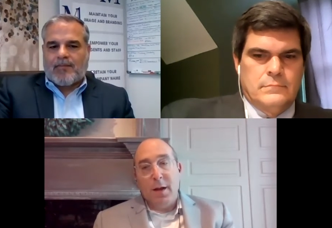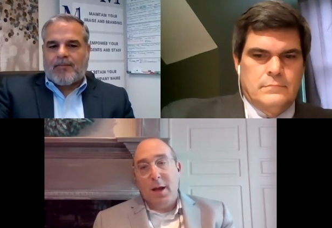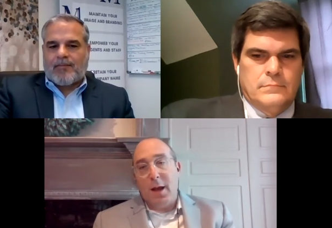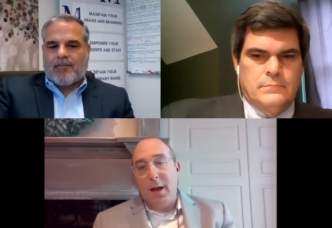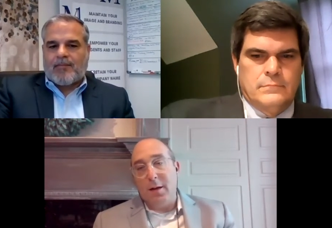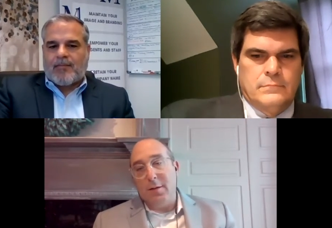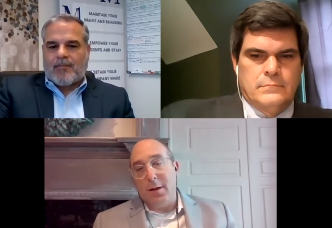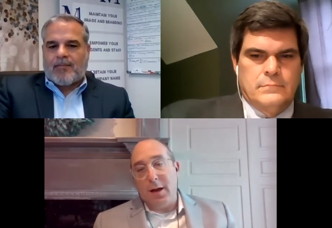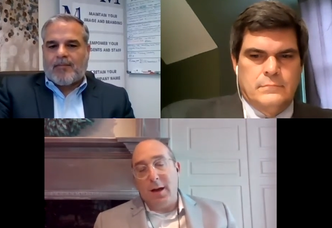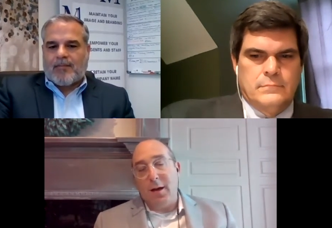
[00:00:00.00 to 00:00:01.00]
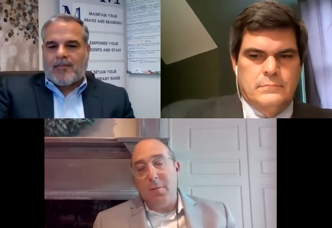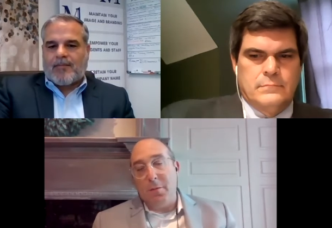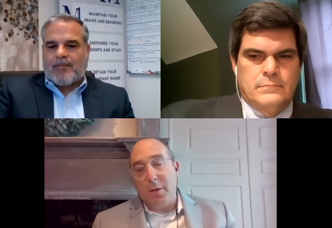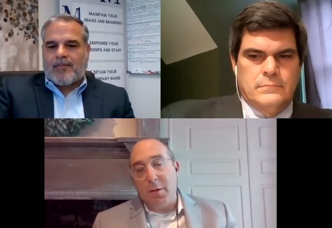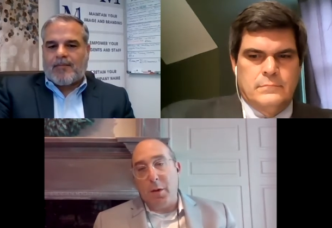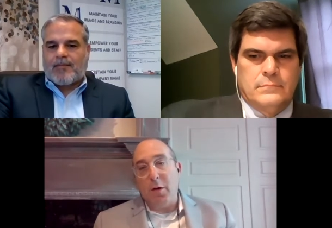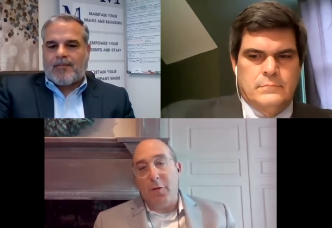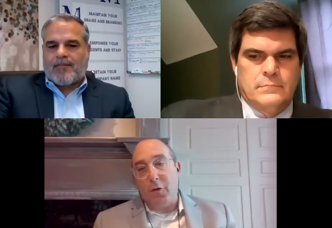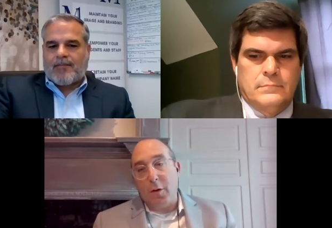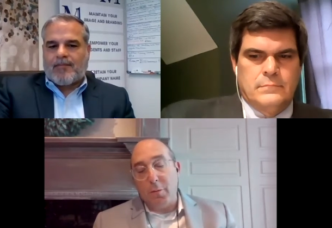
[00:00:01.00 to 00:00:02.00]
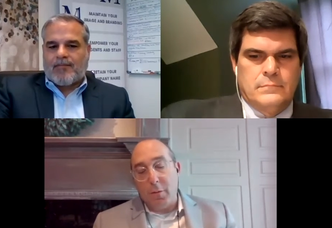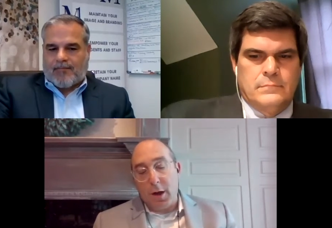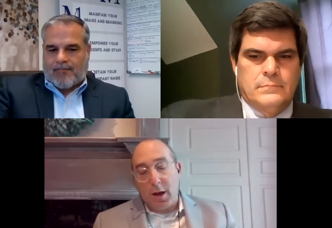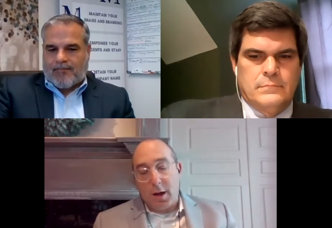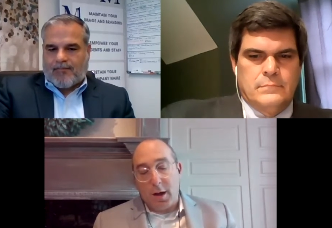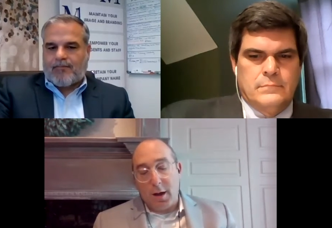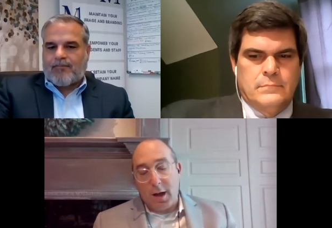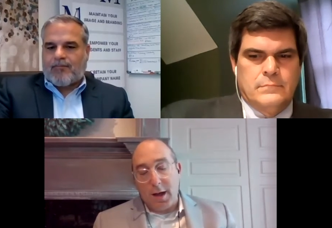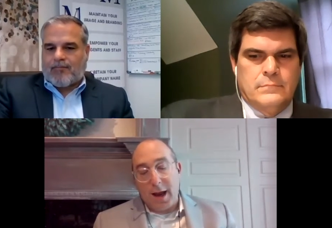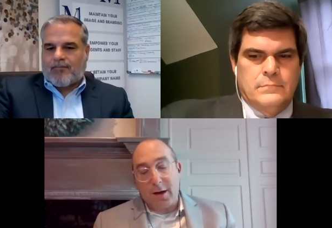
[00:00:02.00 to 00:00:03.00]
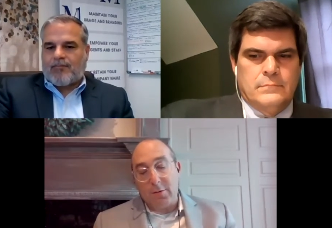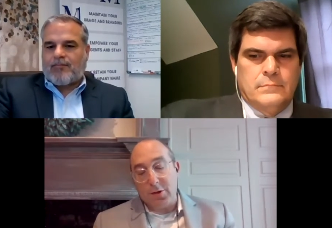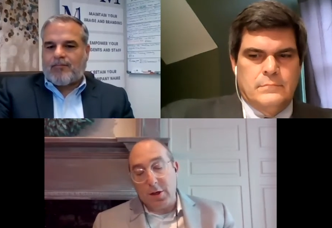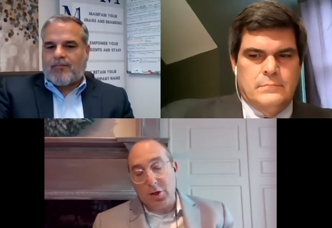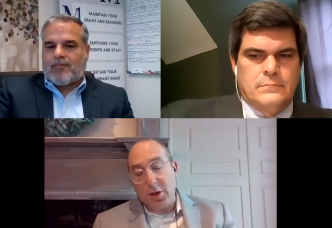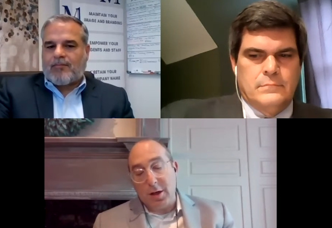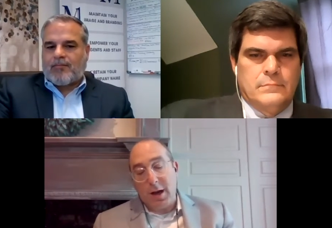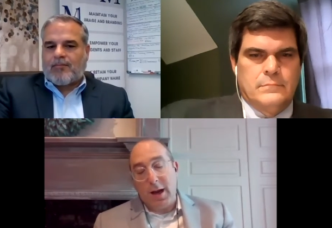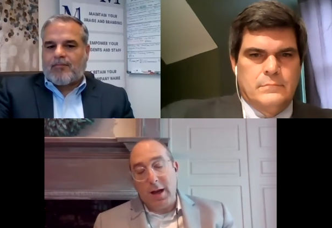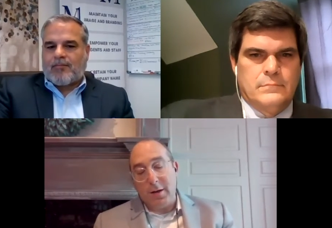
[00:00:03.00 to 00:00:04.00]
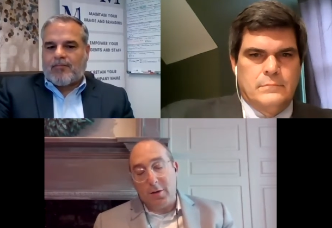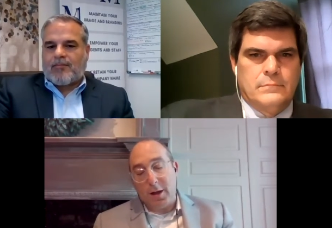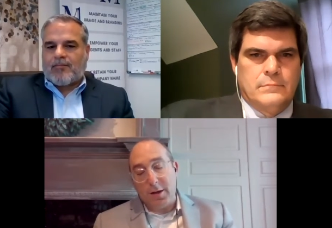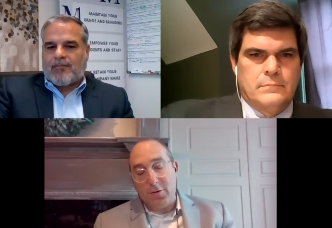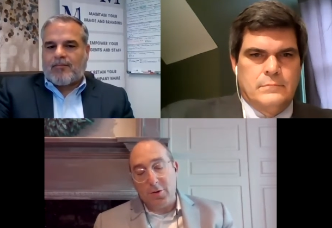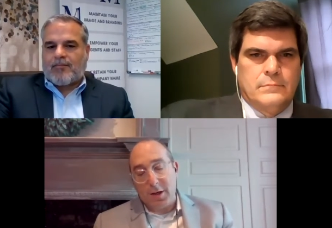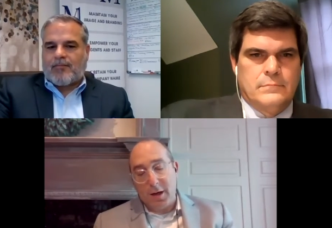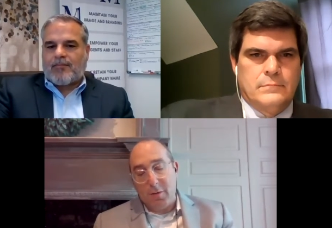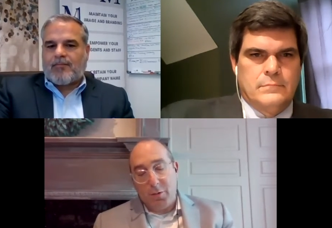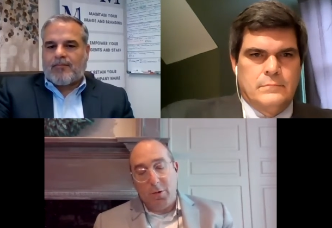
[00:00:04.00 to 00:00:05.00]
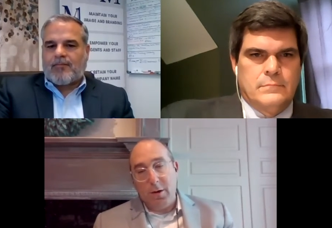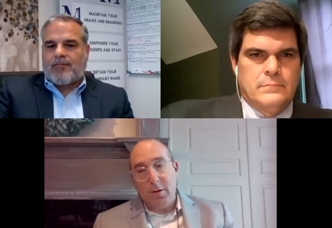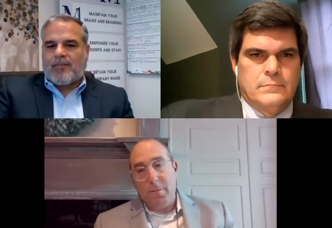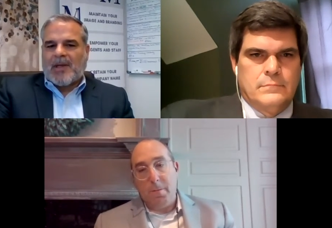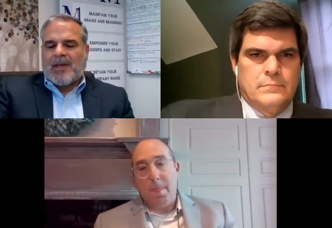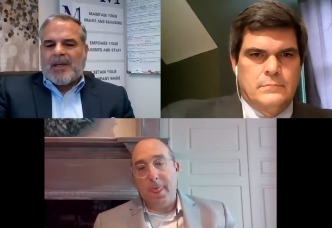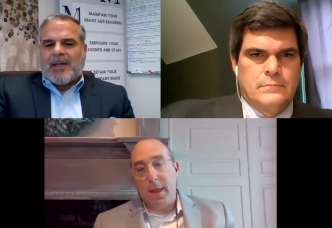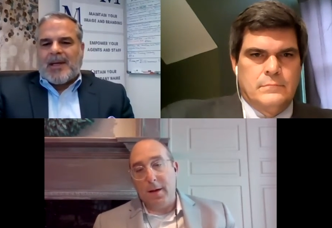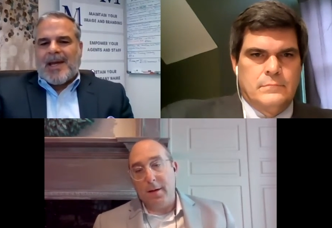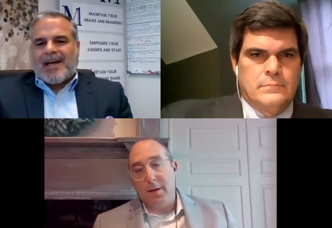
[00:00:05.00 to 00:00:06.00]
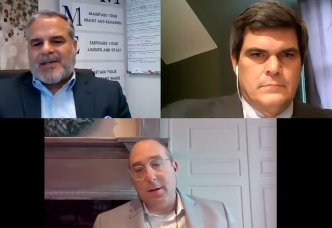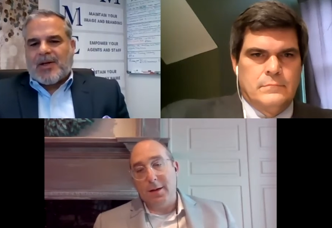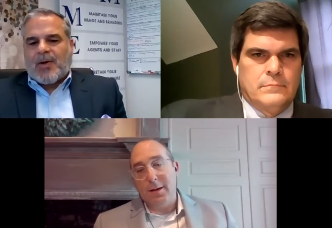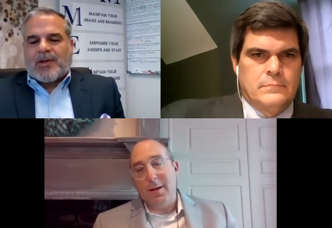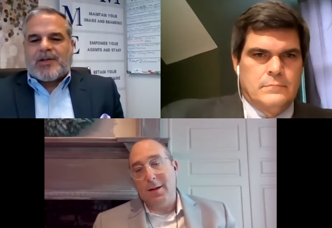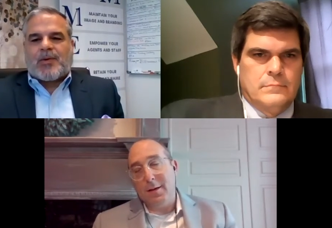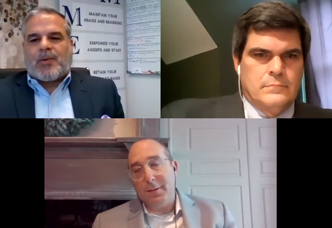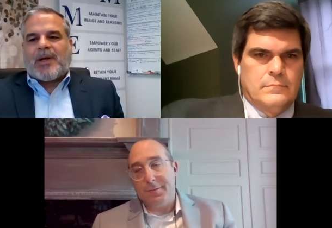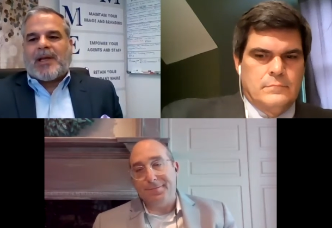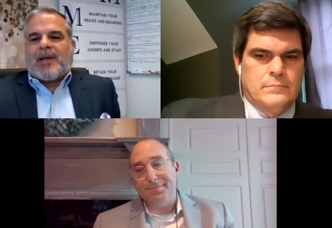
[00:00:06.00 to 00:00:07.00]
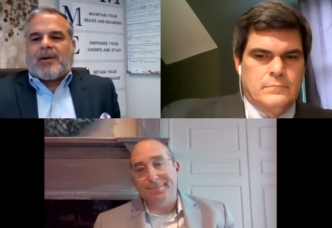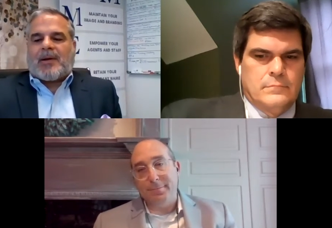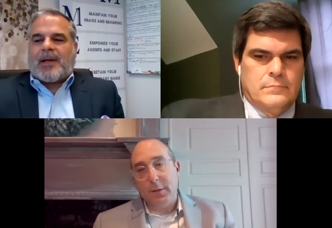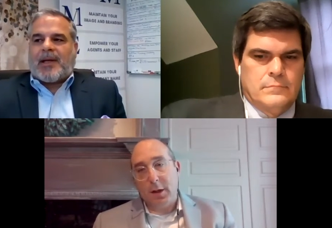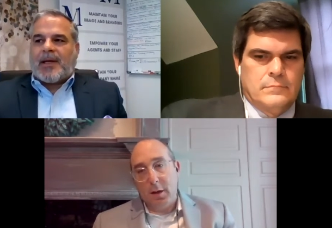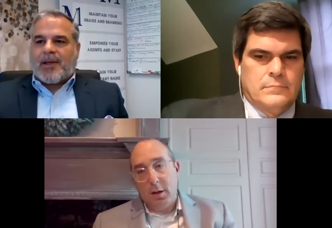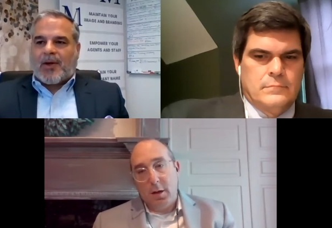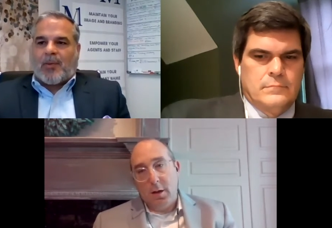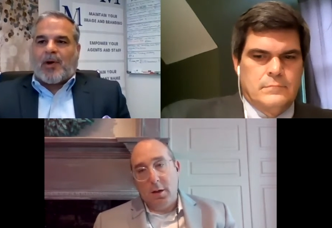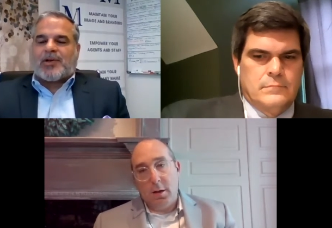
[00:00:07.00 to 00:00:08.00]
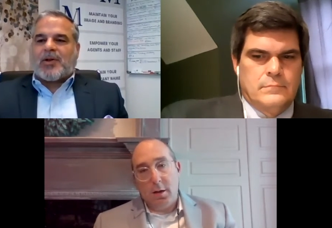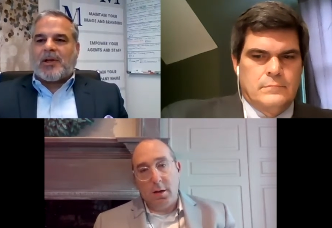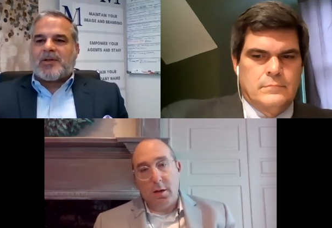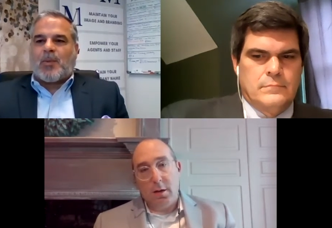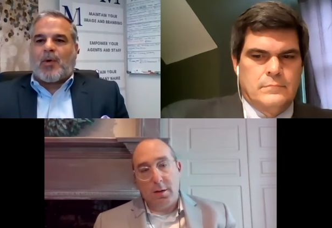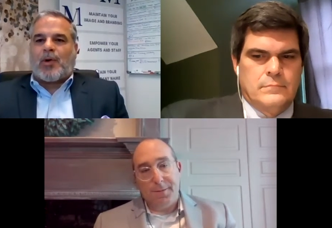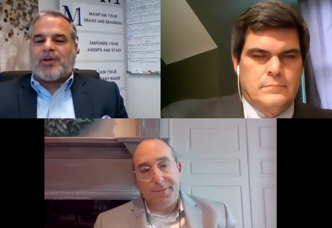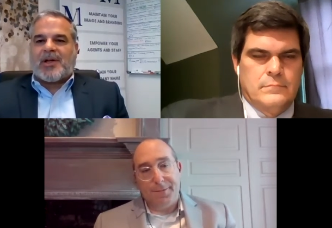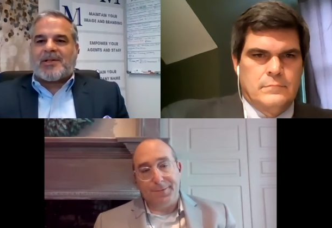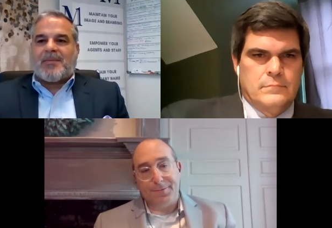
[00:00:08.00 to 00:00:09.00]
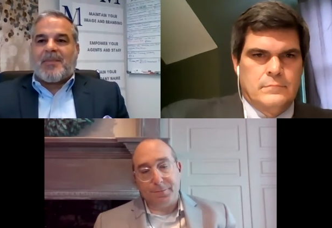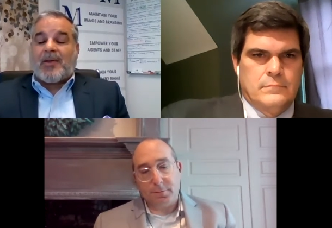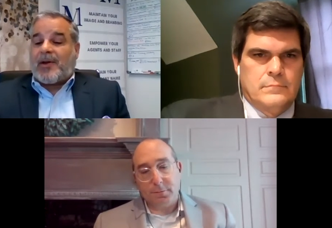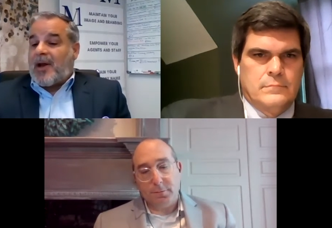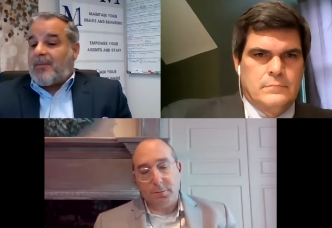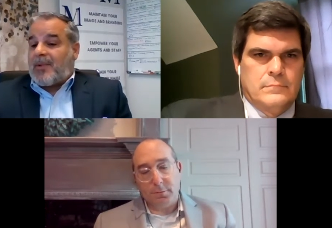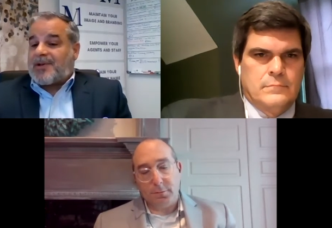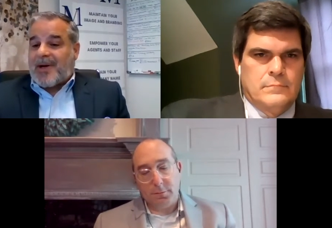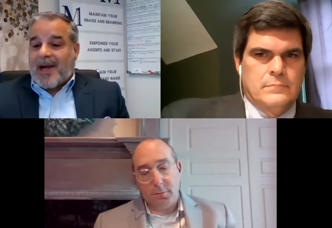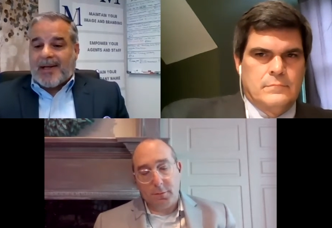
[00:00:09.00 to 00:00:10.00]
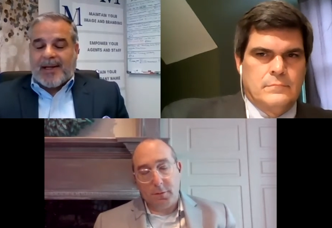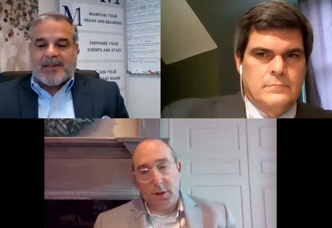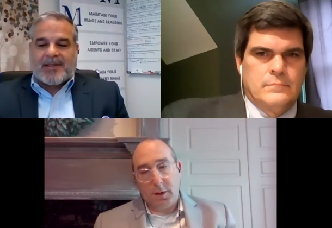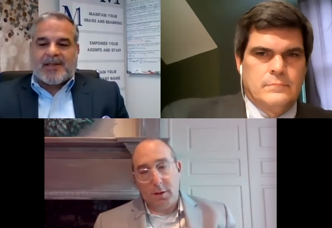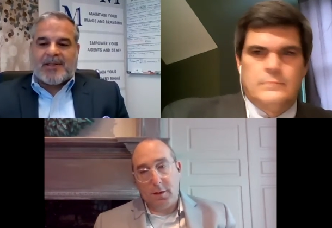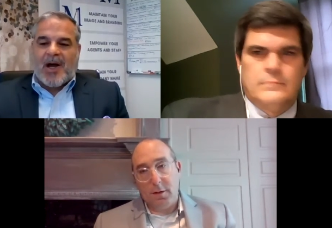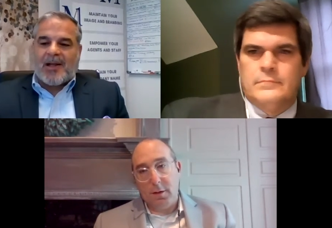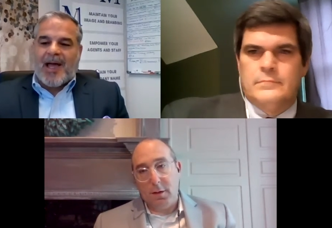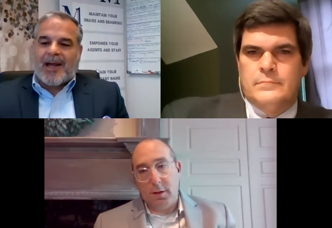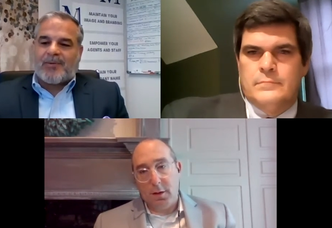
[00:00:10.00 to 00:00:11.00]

Speaker 1: and um, both from uh, an acquisition and a lender standpoint?
Speaker 2: Yeah. So so really, in the commercial, it's more just about the numbers, right? It's it's not like in